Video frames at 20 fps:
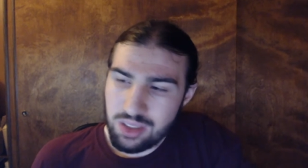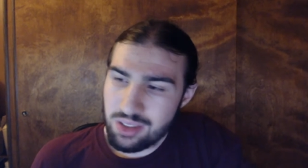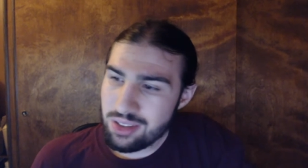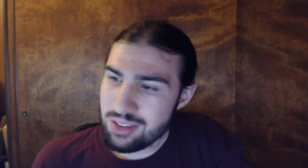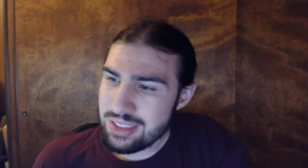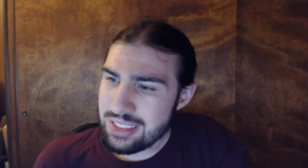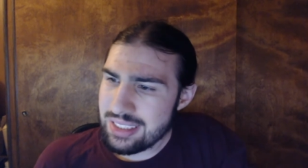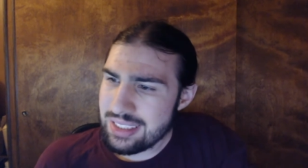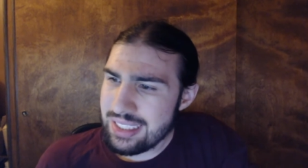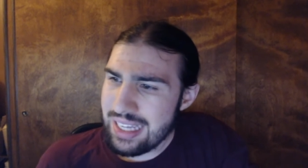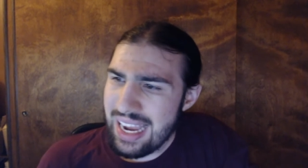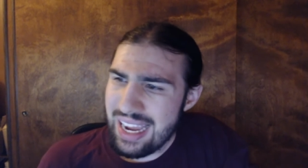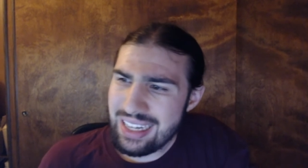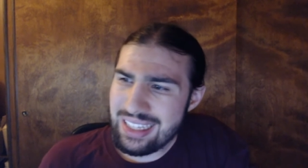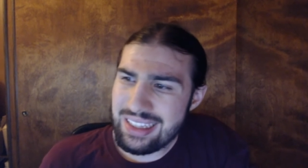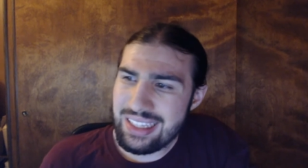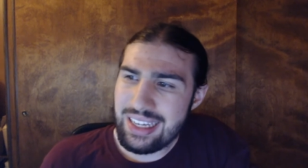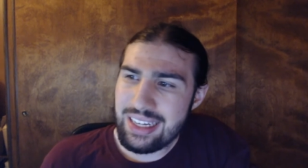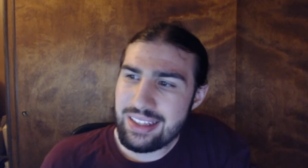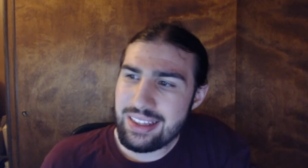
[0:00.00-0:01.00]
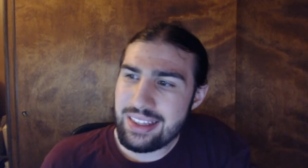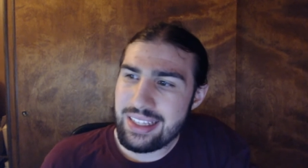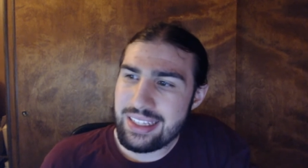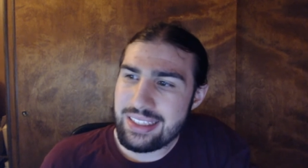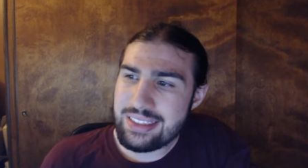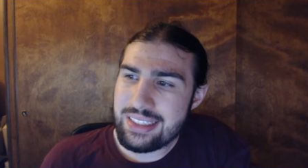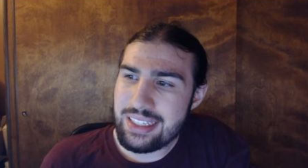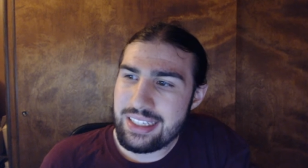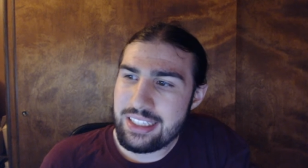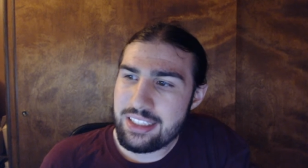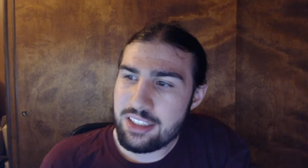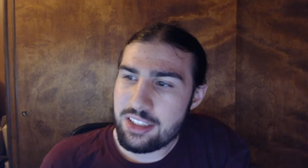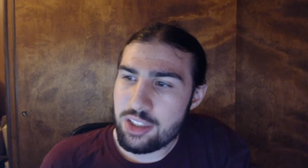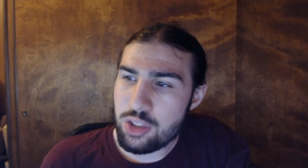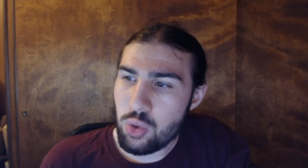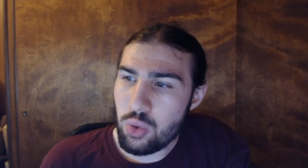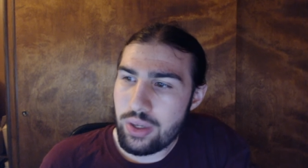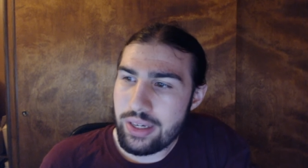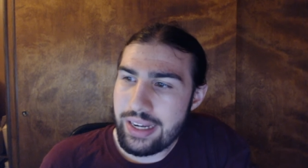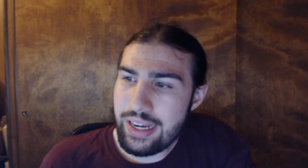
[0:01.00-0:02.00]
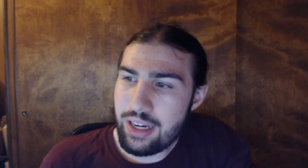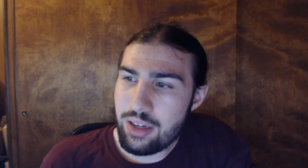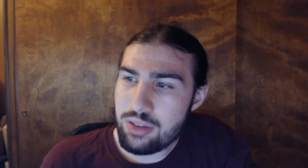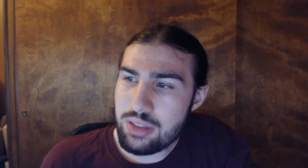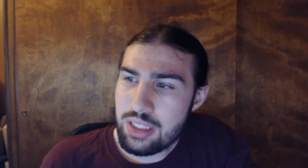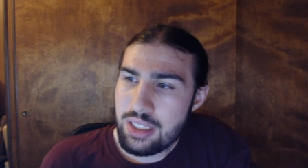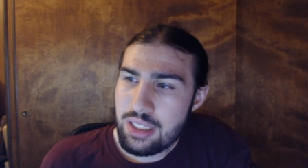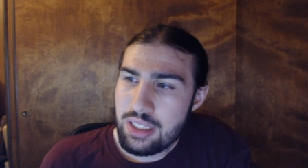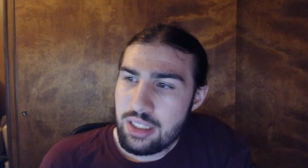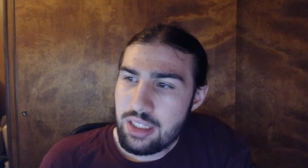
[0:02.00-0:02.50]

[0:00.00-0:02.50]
I just had a lot of things I need to sort out.